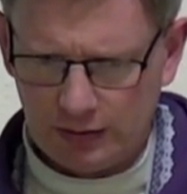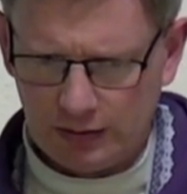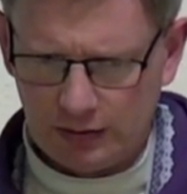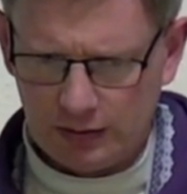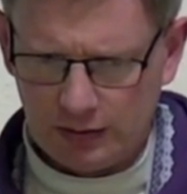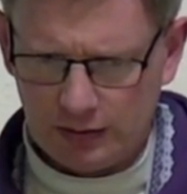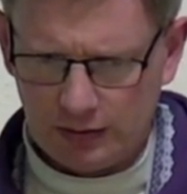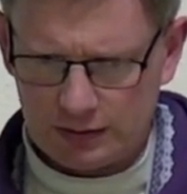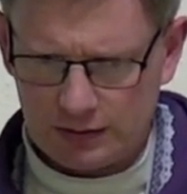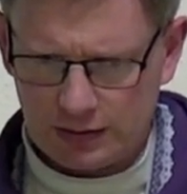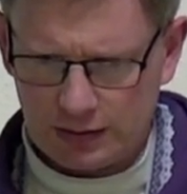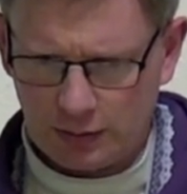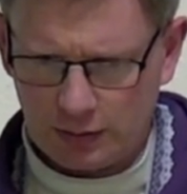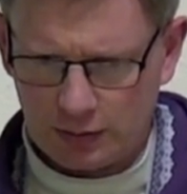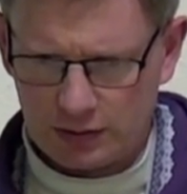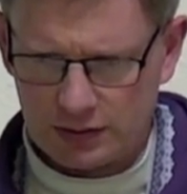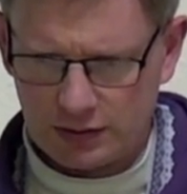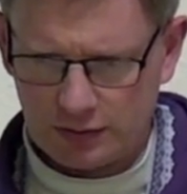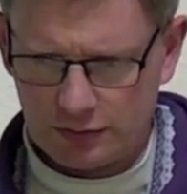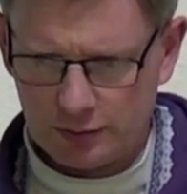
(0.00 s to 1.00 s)
let us allow
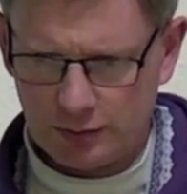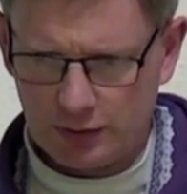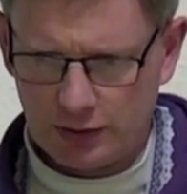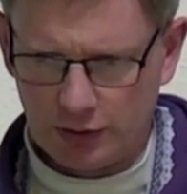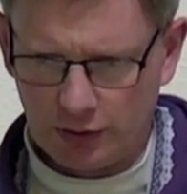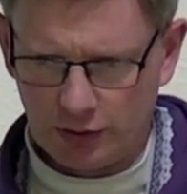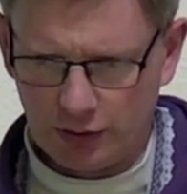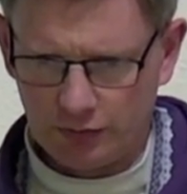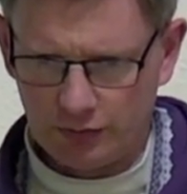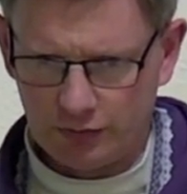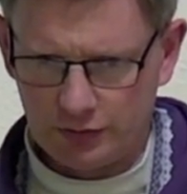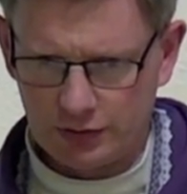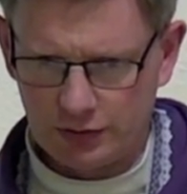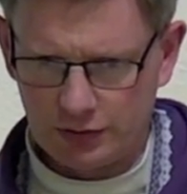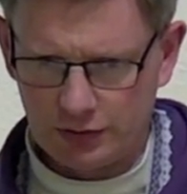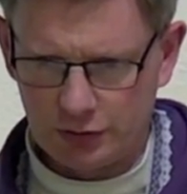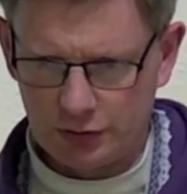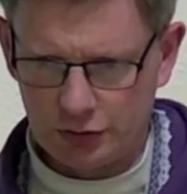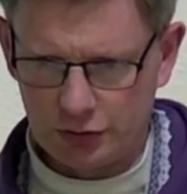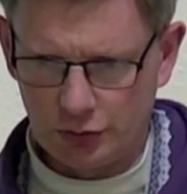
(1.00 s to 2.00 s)
ourselves to be loved,
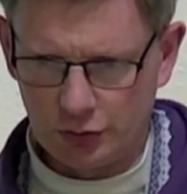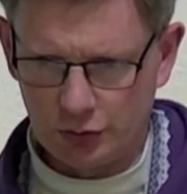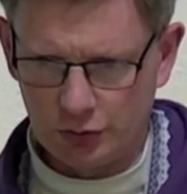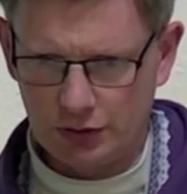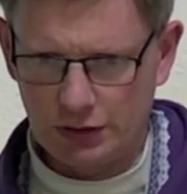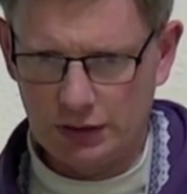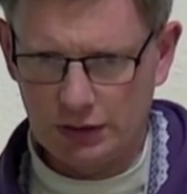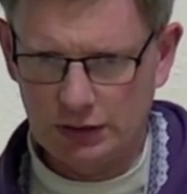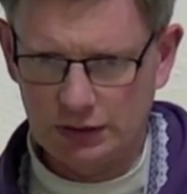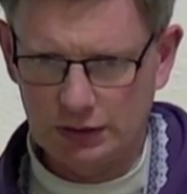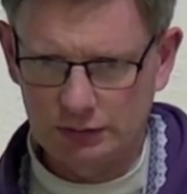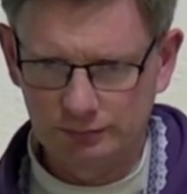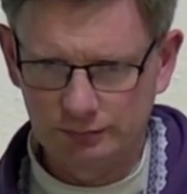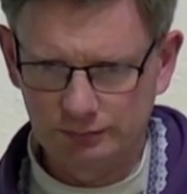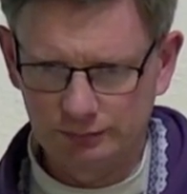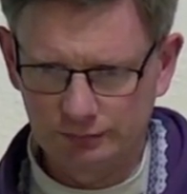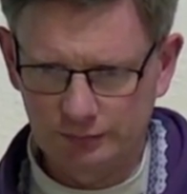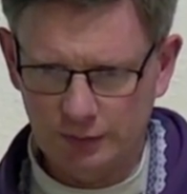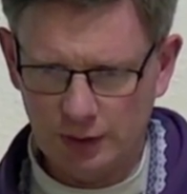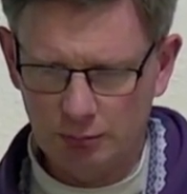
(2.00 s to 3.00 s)
doted on,
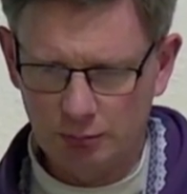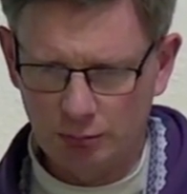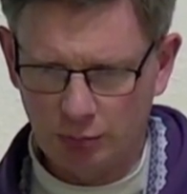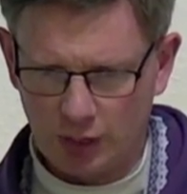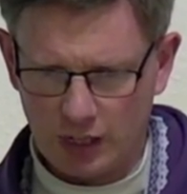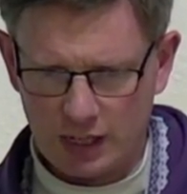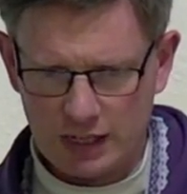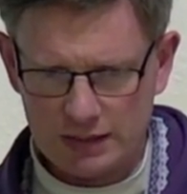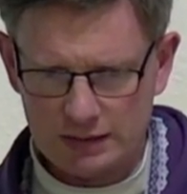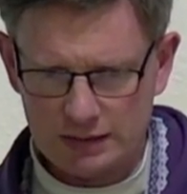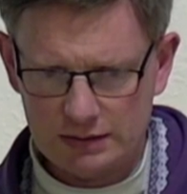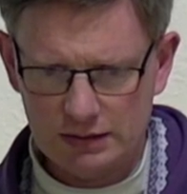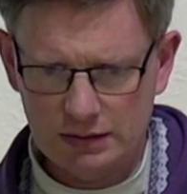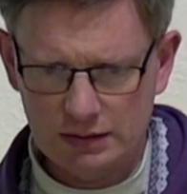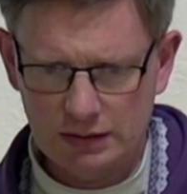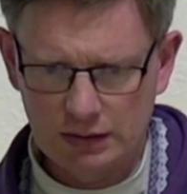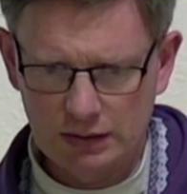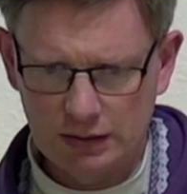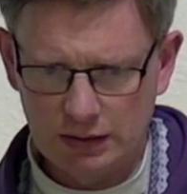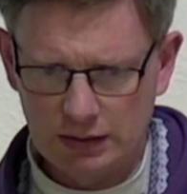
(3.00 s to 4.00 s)
embraced
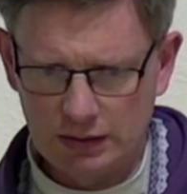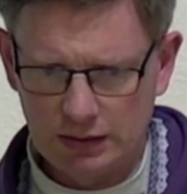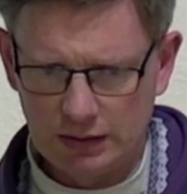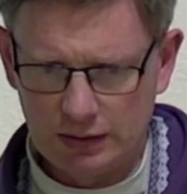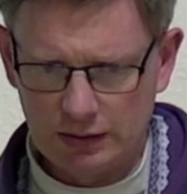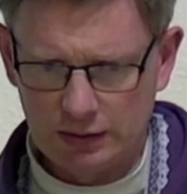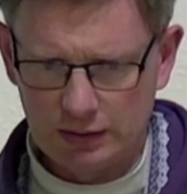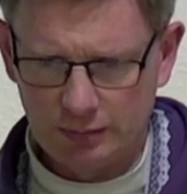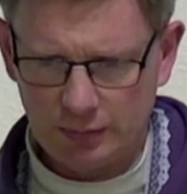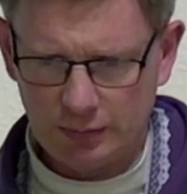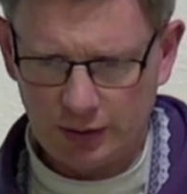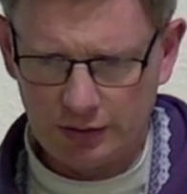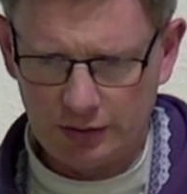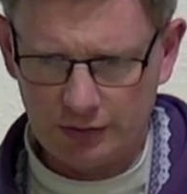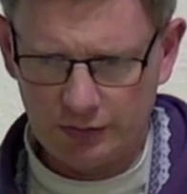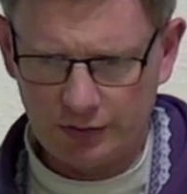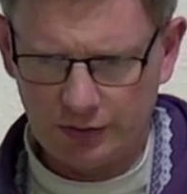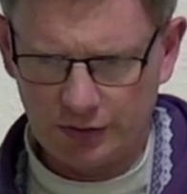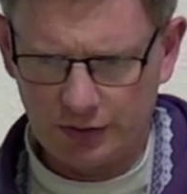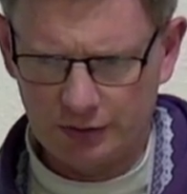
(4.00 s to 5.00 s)
by the
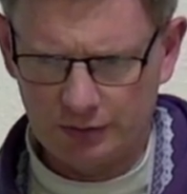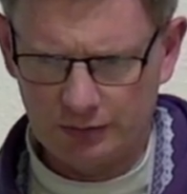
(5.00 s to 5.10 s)
Father,